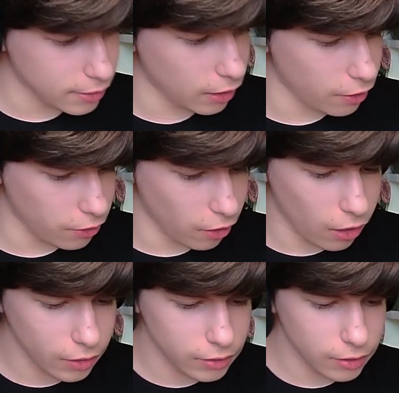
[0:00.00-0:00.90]
than I
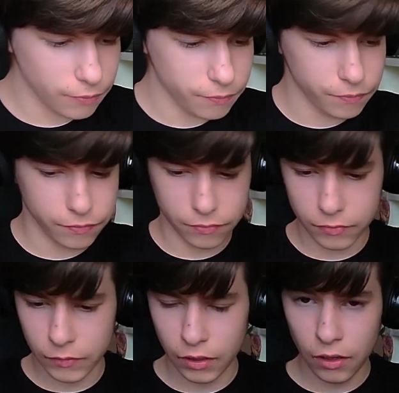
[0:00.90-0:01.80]
thought.
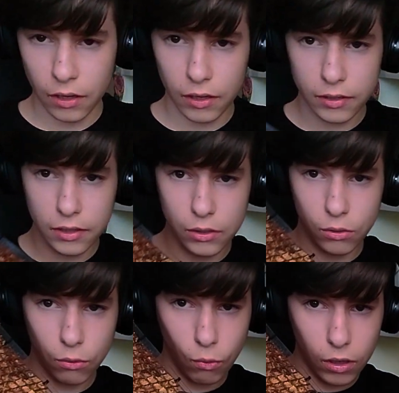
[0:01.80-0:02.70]
This
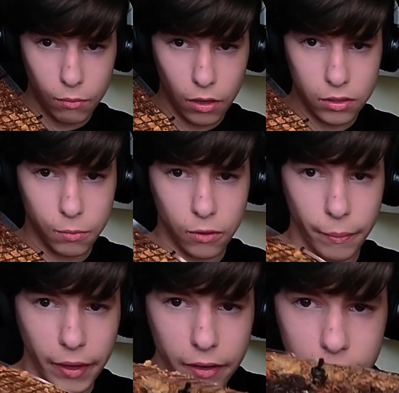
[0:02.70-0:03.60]
is one moss pole
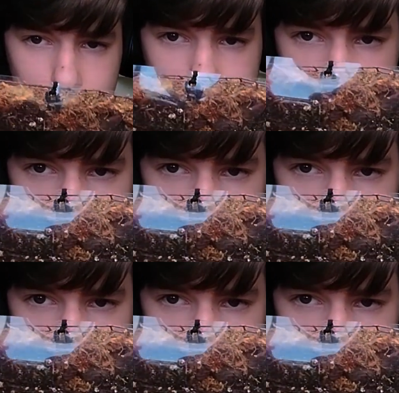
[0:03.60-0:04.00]
made.